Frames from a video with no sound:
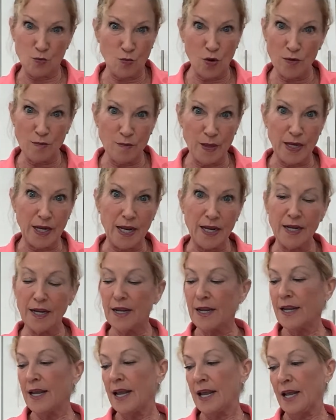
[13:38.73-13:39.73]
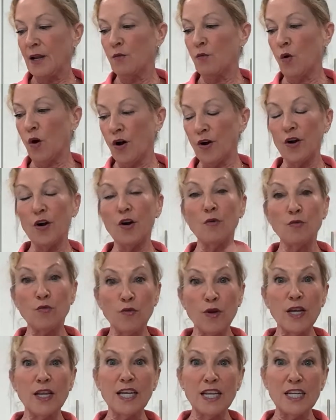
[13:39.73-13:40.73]
1 minute in water
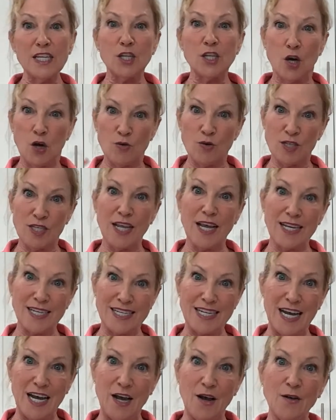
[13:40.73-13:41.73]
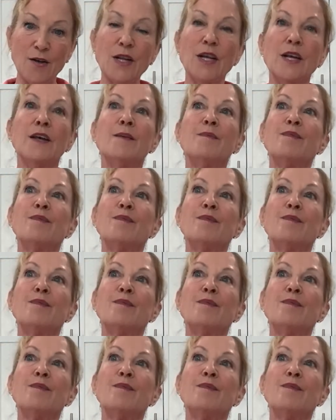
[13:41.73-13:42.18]
really tones that down.